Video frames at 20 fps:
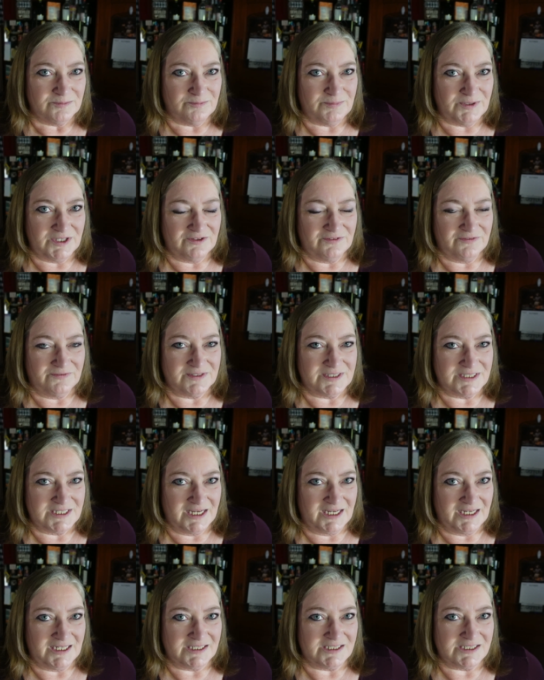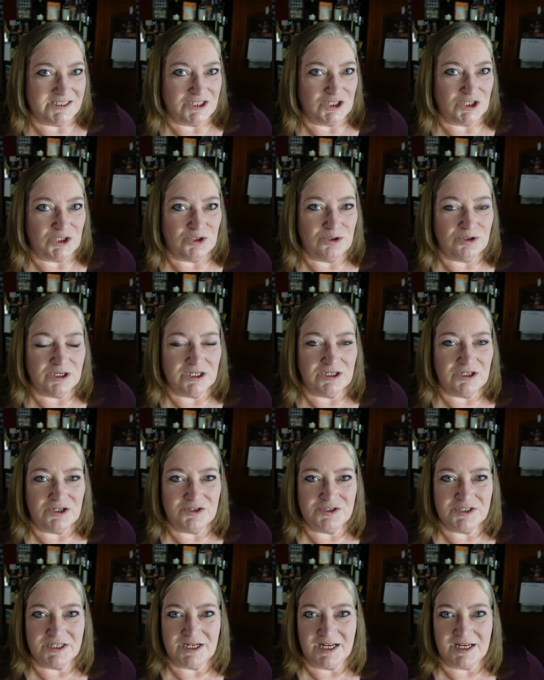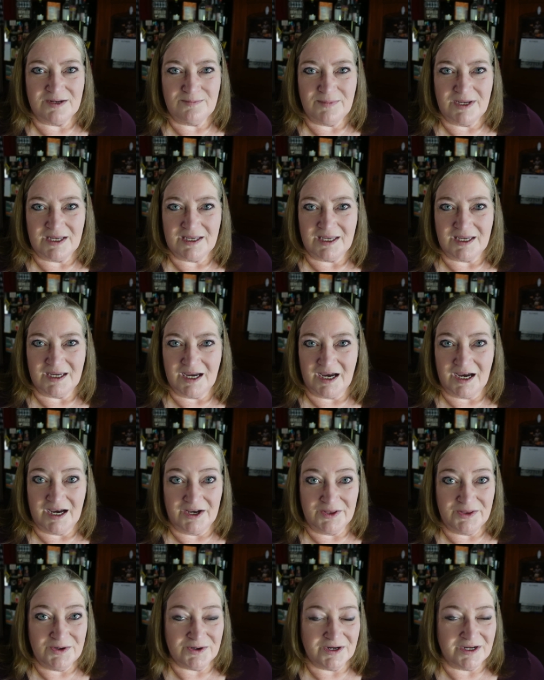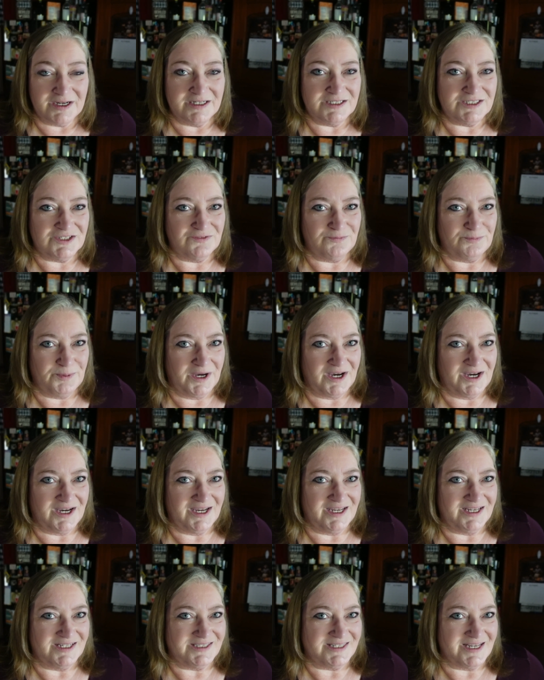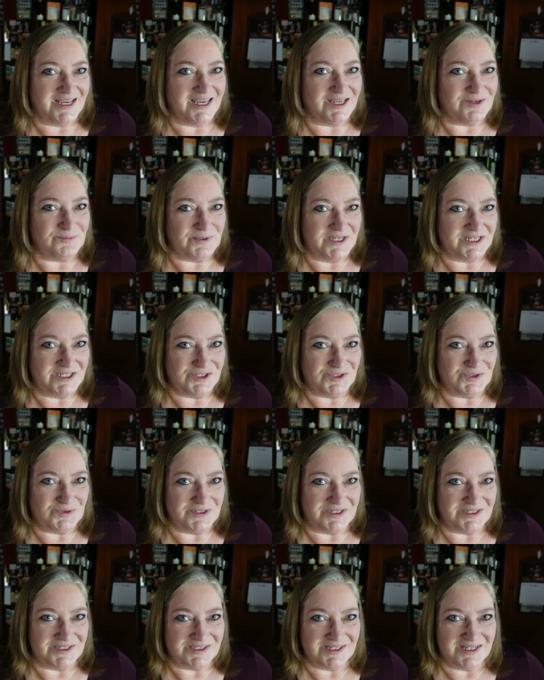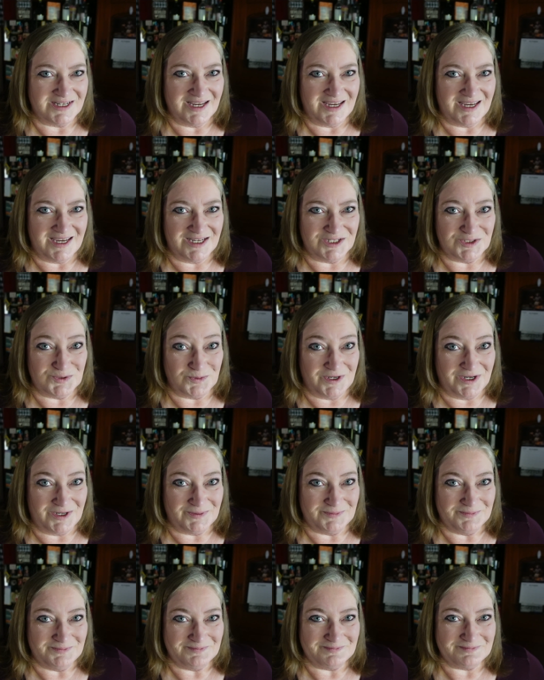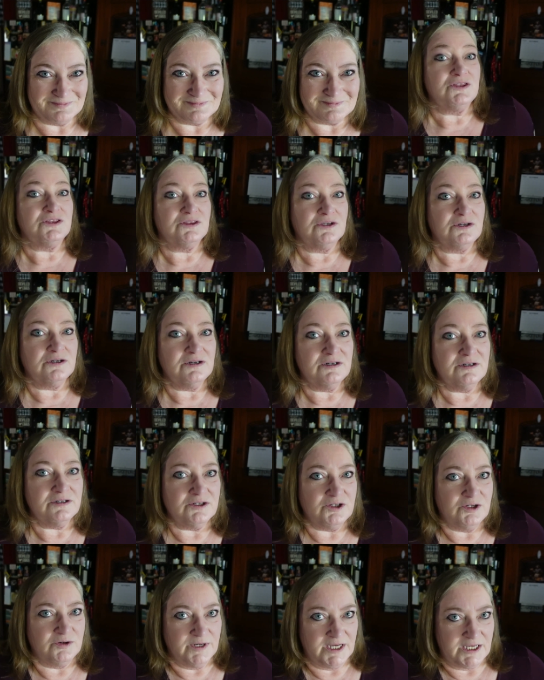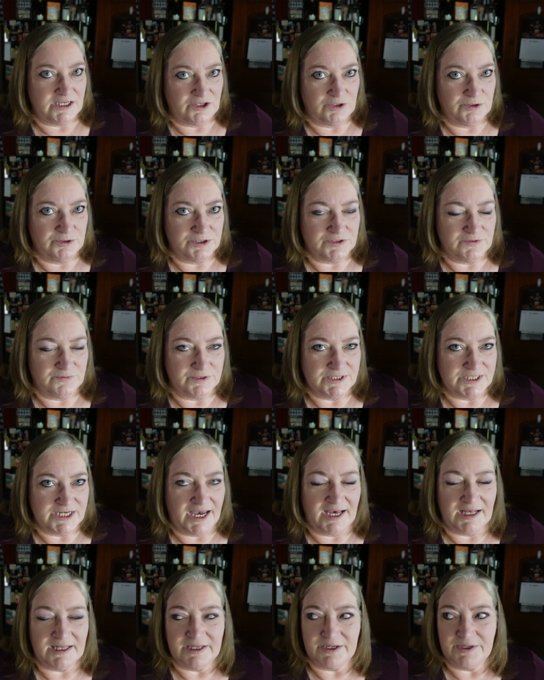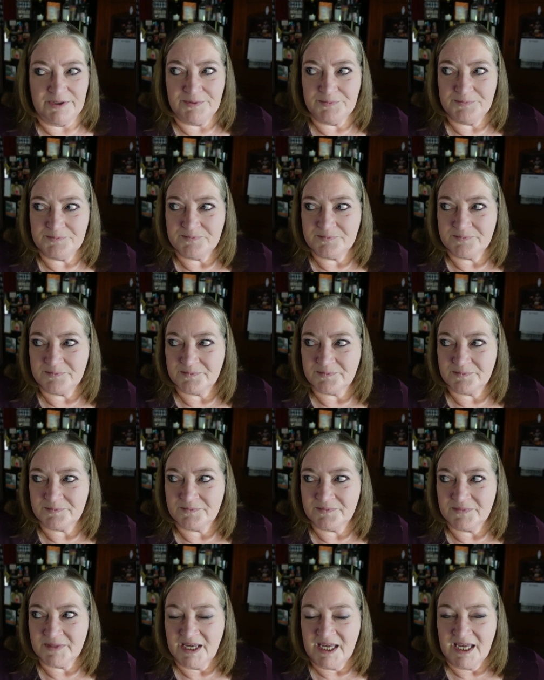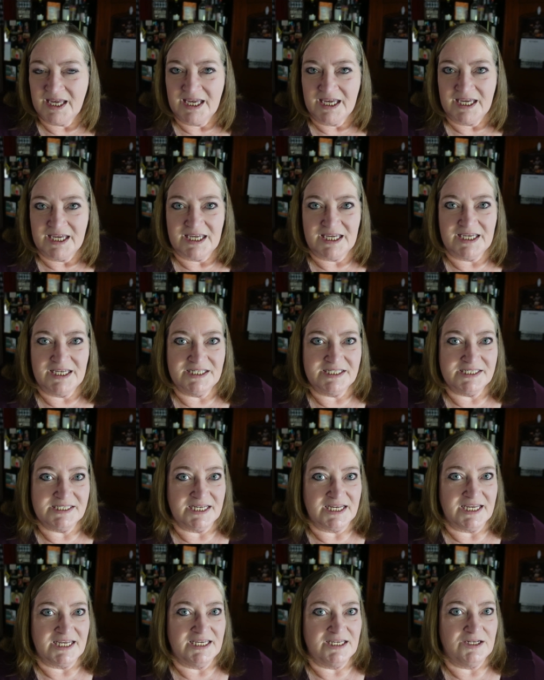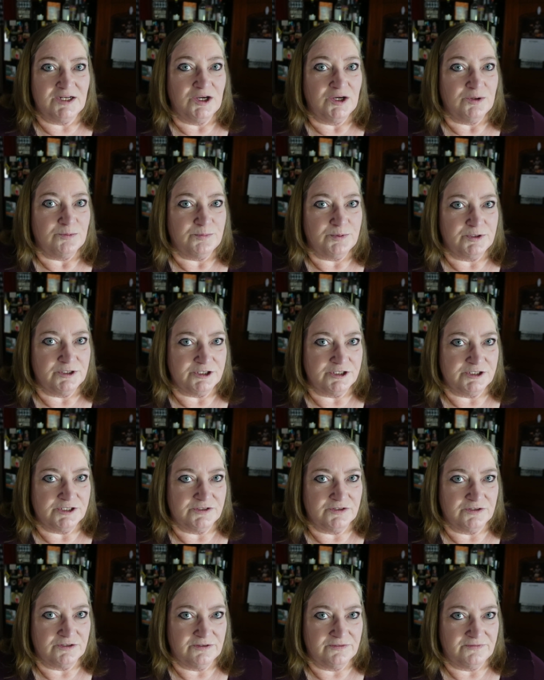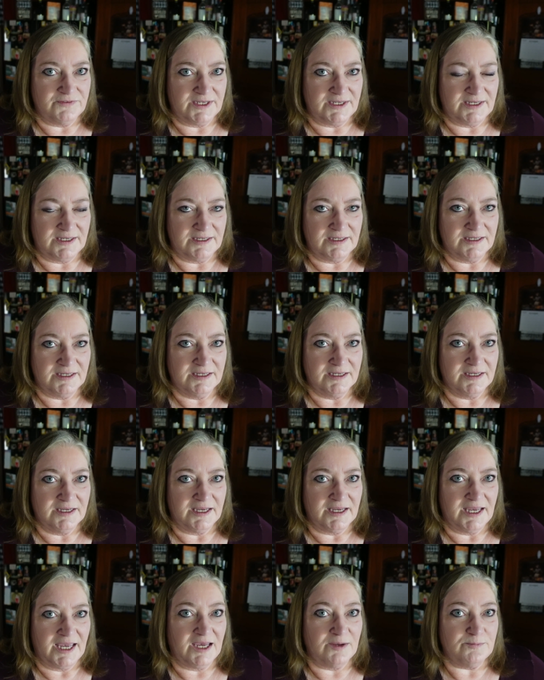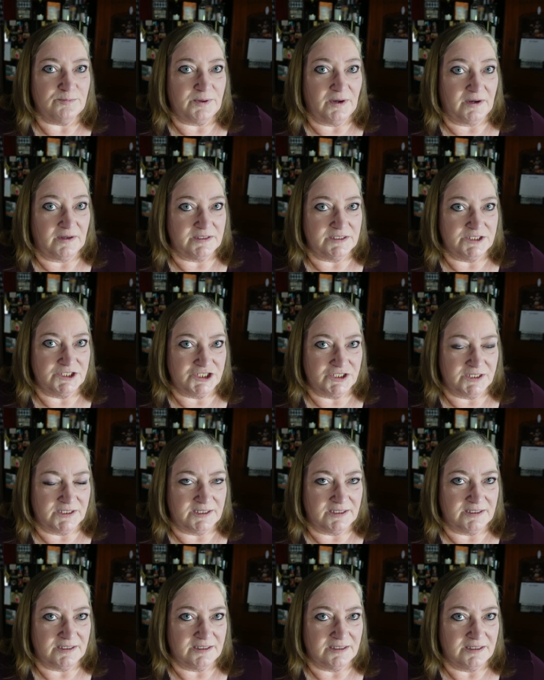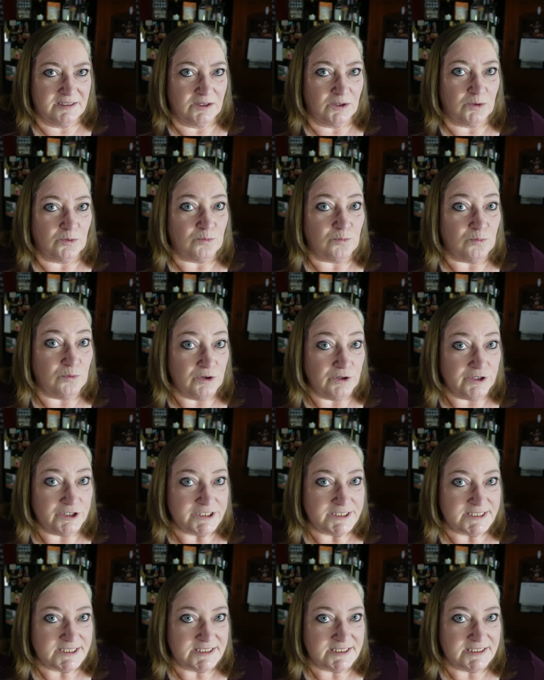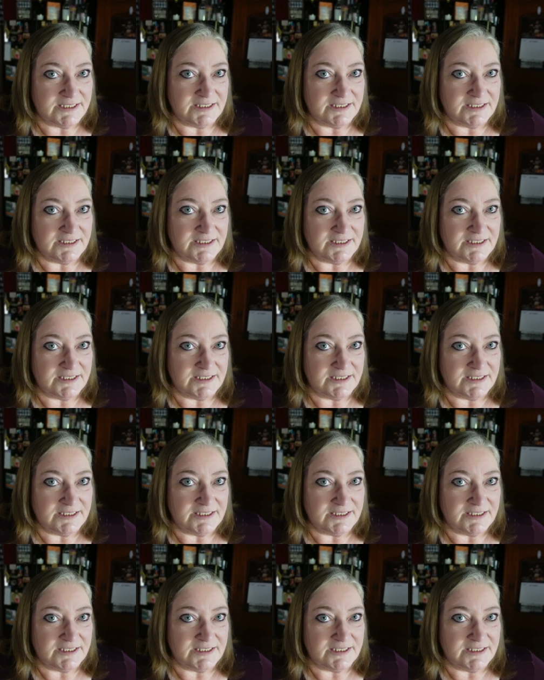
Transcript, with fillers: beef taste, you can use it in making other kinds of pies and pastries as well. Third great use for tallow is in preserving and polishing wood